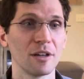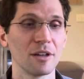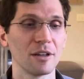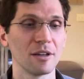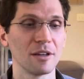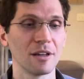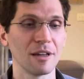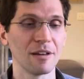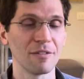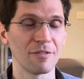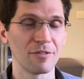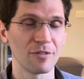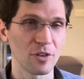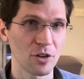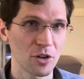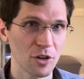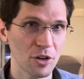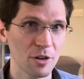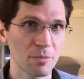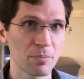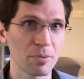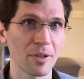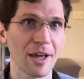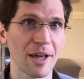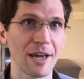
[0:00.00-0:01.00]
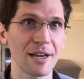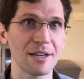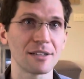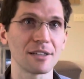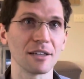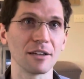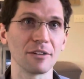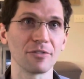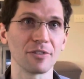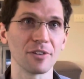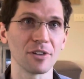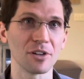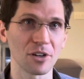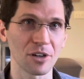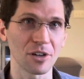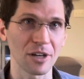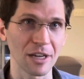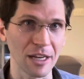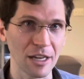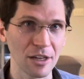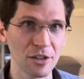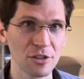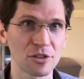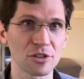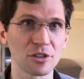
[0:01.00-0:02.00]
if you're a plaintiff and you're
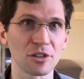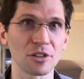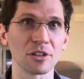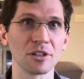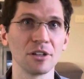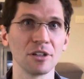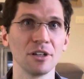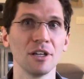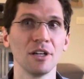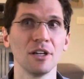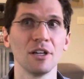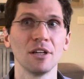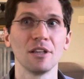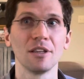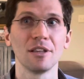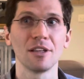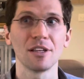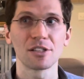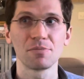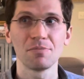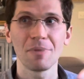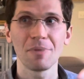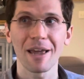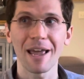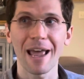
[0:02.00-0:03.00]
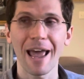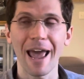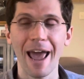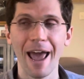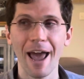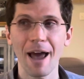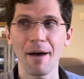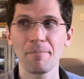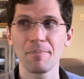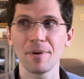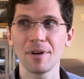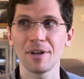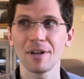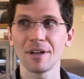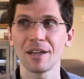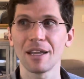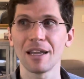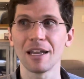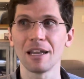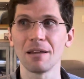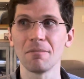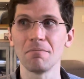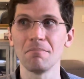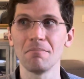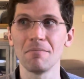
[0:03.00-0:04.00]
injured, this may happen and
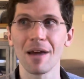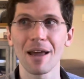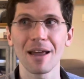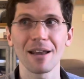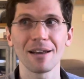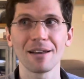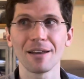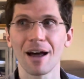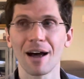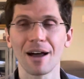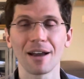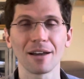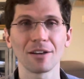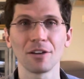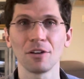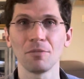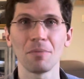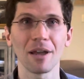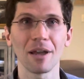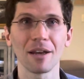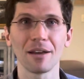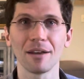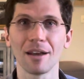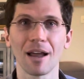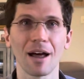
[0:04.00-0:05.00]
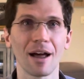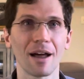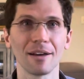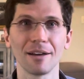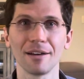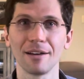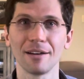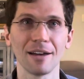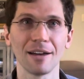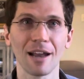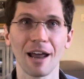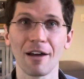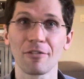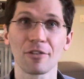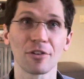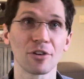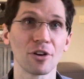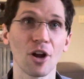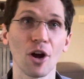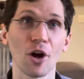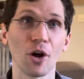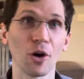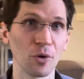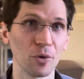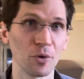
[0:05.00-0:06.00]
you may not ever
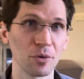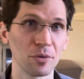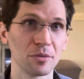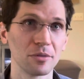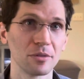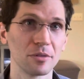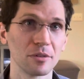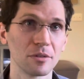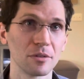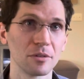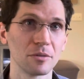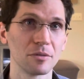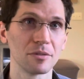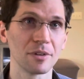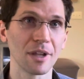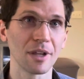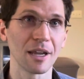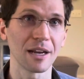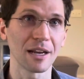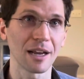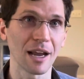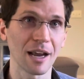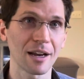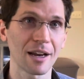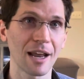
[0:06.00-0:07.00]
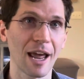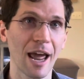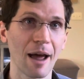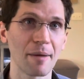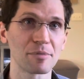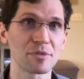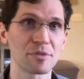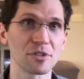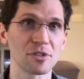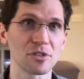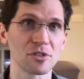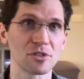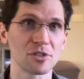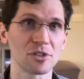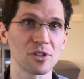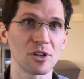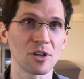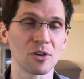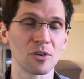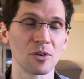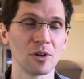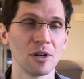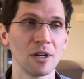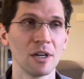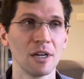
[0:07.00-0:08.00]
know that it got captured.
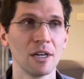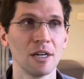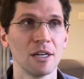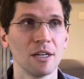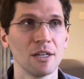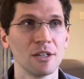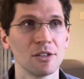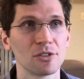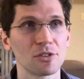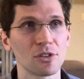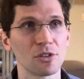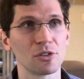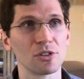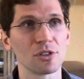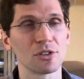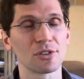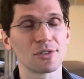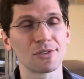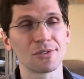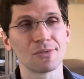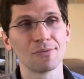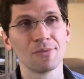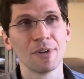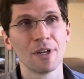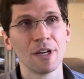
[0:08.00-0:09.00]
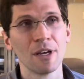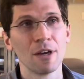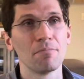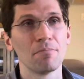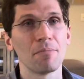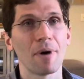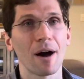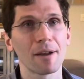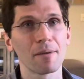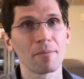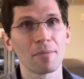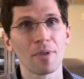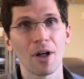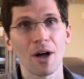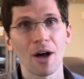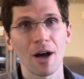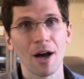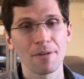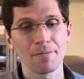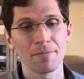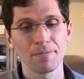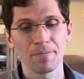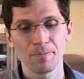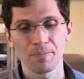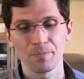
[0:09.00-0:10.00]
So just bottom
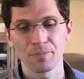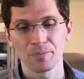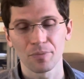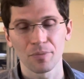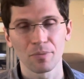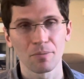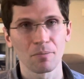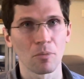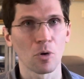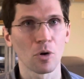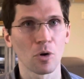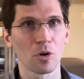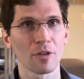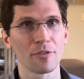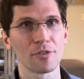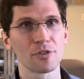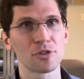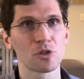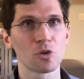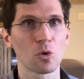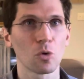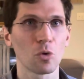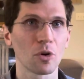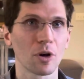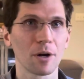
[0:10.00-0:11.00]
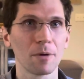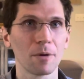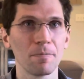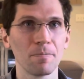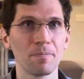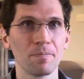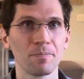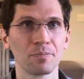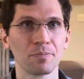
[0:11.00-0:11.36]
line, moral of the story,